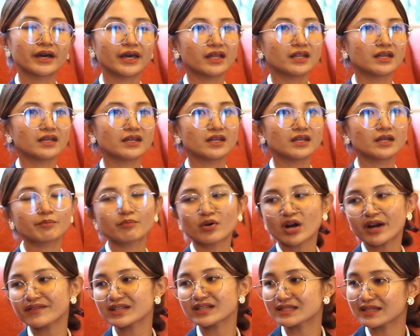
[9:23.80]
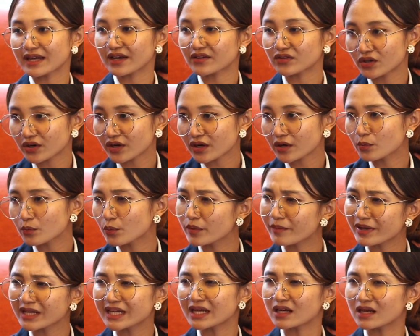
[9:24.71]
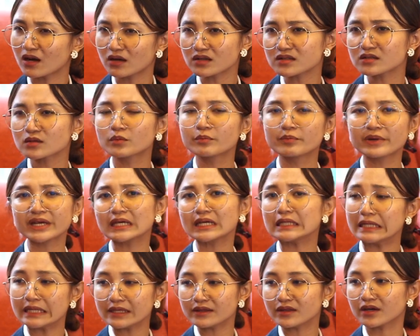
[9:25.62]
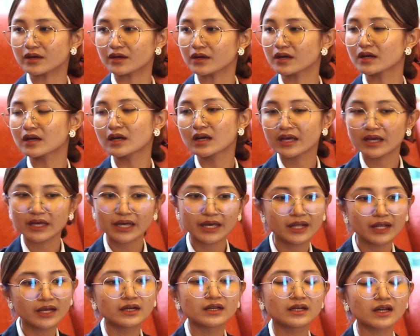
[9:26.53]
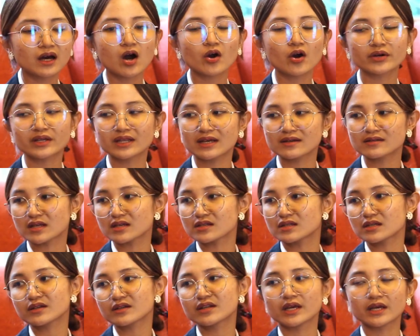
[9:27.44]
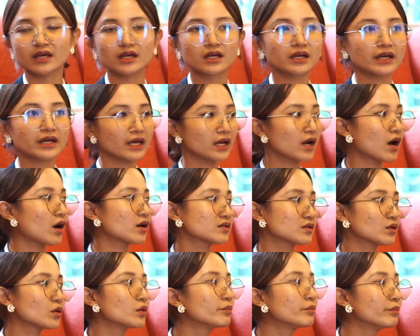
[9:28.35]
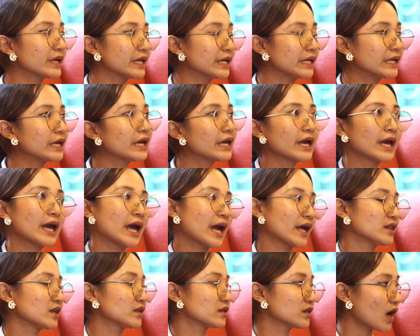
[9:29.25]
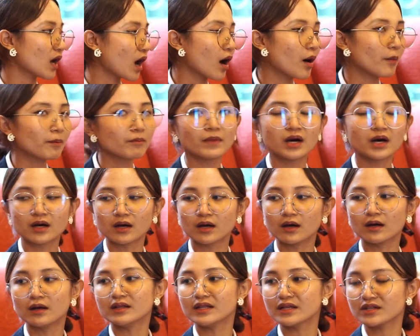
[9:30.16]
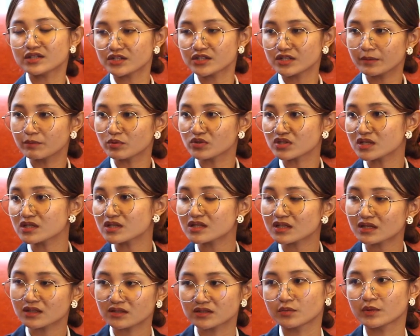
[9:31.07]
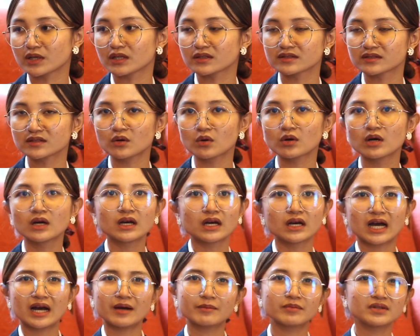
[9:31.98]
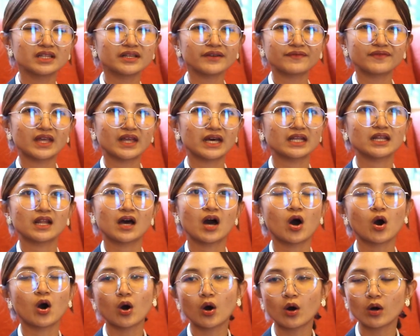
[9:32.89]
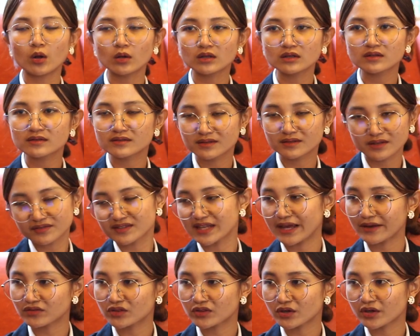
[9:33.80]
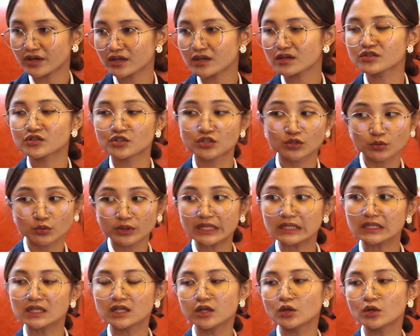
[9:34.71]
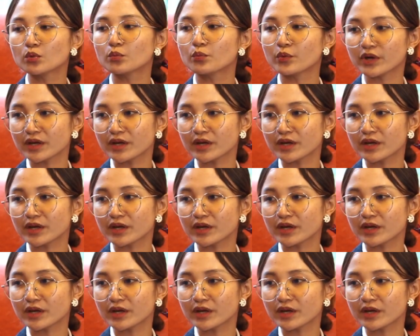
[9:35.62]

In private sector, women can also be a leader. In organization, they can also be at the top leadership position as well. So I believe that all the sector should include